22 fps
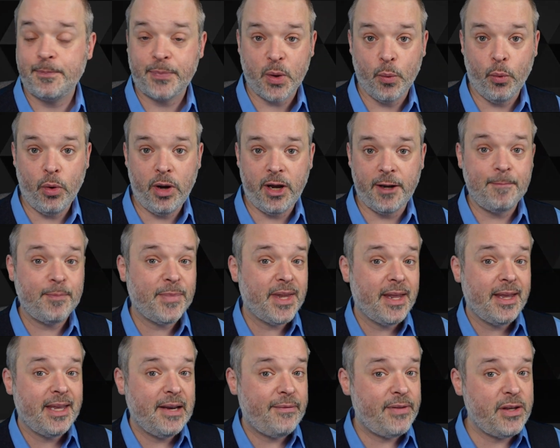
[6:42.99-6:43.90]
One,
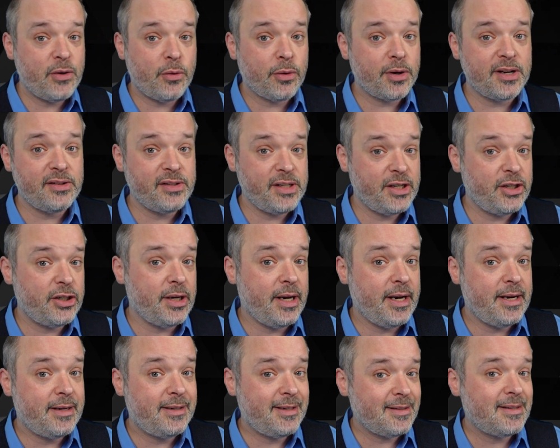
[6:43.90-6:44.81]
if the
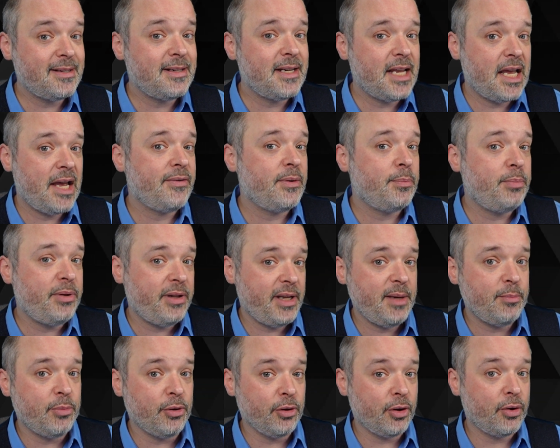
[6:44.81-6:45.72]
organization doesn't have a
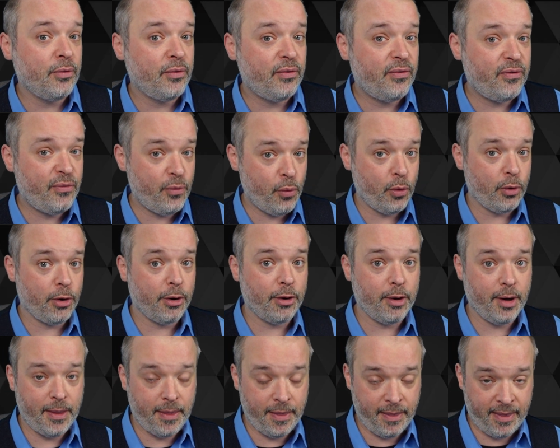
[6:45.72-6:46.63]
playbook
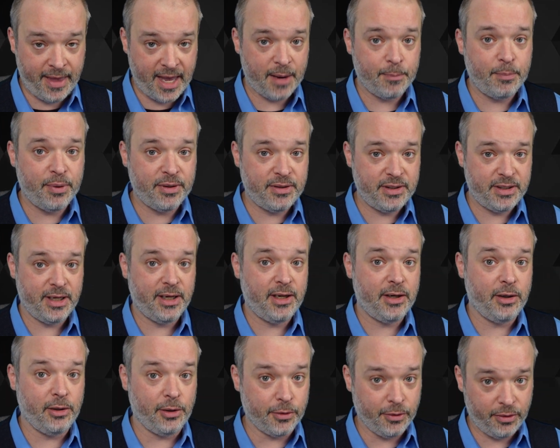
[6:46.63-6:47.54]
for that
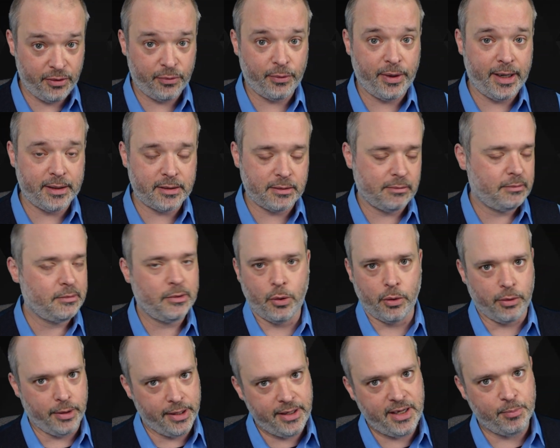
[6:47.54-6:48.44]
particular threat,
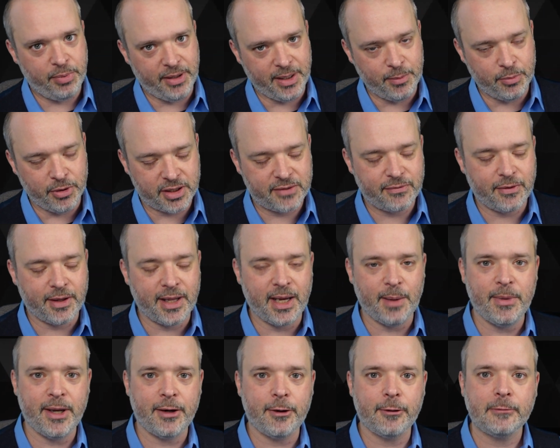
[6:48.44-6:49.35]
or any playbooks for that
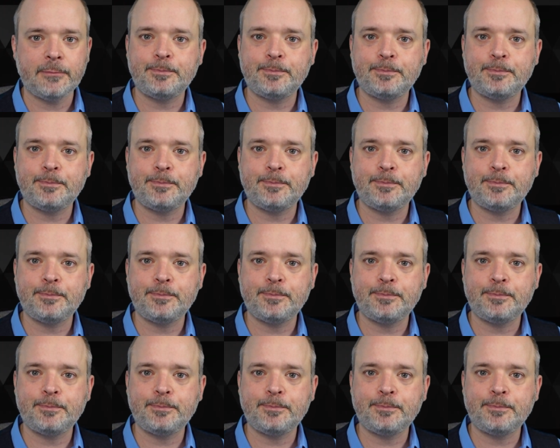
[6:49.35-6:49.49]
matter,